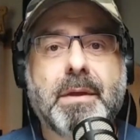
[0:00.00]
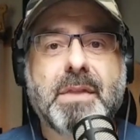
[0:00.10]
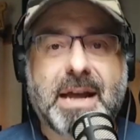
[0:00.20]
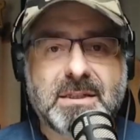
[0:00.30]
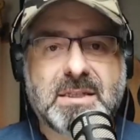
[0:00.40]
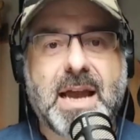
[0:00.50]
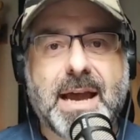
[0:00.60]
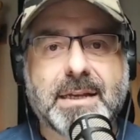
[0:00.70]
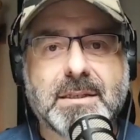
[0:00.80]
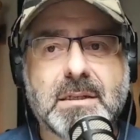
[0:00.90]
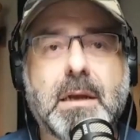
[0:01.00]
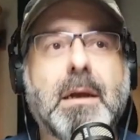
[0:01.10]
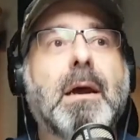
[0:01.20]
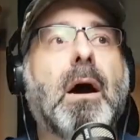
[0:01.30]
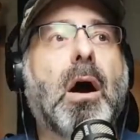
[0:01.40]
that says
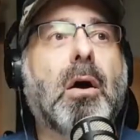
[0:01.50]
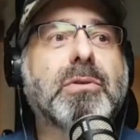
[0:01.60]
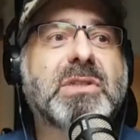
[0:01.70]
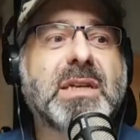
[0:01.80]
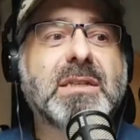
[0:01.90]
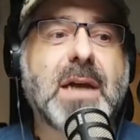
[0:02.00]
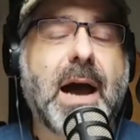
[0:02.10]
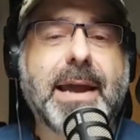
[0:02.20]
oh since i